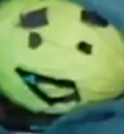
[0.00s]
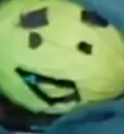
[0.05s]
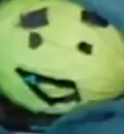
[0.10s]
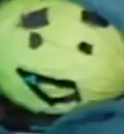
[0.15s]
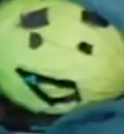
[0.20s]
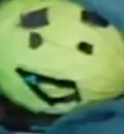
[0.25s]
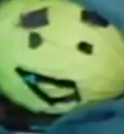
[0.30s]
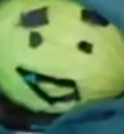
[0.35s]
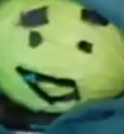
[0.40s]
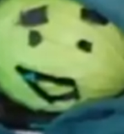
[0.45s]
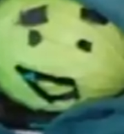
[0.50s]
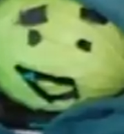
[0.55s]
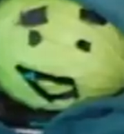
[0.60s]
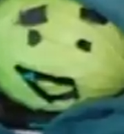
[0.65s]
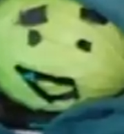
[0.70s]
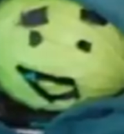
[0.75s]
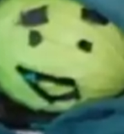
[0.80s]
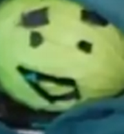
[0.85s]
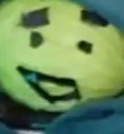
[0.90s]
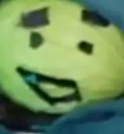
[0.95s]

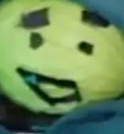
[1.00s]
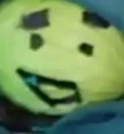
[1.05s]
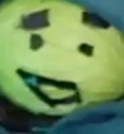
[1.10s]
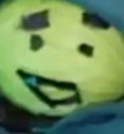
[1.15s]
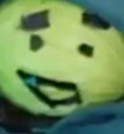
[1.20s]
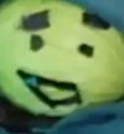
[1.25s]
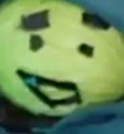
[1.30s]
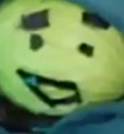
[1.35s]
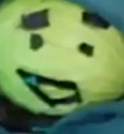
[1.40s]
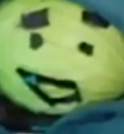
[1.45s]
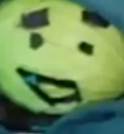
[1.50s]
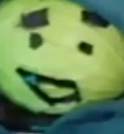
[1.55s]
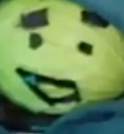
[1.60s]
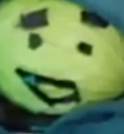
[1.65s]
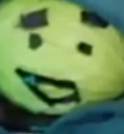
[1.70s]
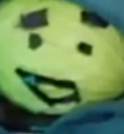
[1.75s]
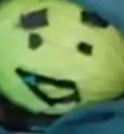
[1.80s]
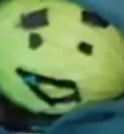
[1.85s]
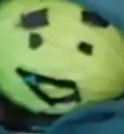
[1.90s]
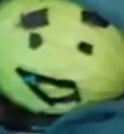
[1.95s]

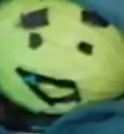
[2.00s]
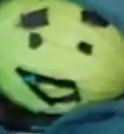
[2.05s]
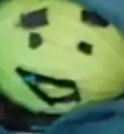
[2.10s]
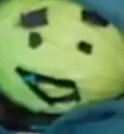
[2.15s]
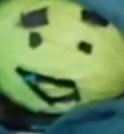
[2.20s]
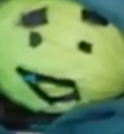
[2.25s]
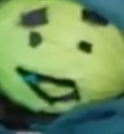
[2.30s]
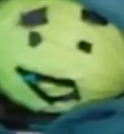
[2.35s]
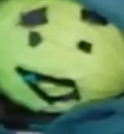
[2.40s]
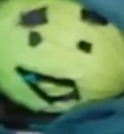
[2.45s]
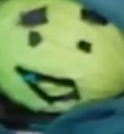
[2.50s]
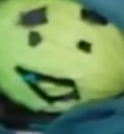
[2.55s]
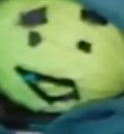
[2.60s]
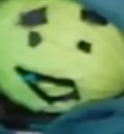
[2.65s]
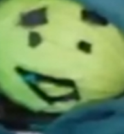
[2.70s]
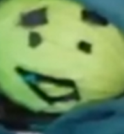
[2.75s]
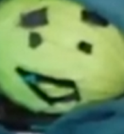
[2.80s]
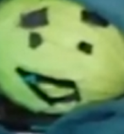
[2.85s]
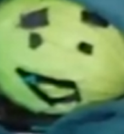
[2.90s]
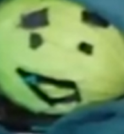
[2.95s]

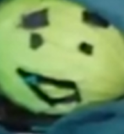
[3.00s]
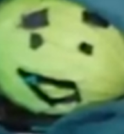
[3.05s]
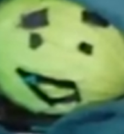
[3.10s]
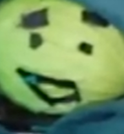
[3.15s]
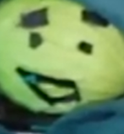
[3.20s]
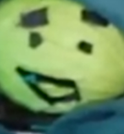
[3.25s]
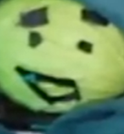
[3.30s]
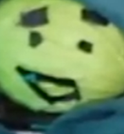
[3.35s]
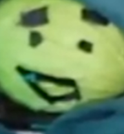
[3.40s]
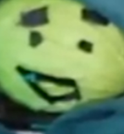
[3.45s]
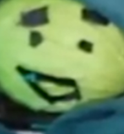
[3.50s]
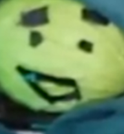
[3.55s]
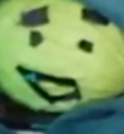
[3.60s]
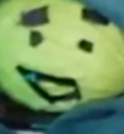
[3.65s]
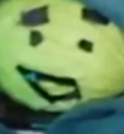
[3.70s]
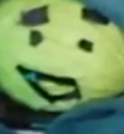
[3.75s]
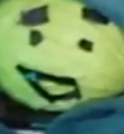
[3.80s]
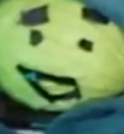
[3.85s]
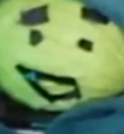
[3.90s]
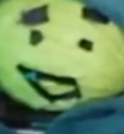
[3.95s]

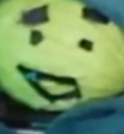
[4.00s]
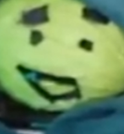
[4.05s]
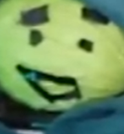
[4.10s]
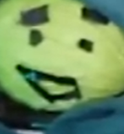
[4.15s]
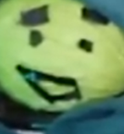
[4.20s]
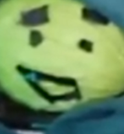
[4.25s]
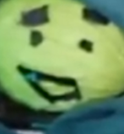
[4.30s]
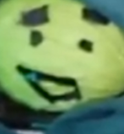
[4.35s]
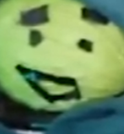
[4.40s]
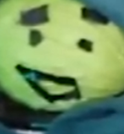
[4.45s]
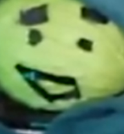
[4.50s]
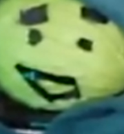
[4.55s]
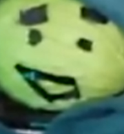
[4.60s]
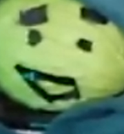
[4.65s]
The person shown says nothing.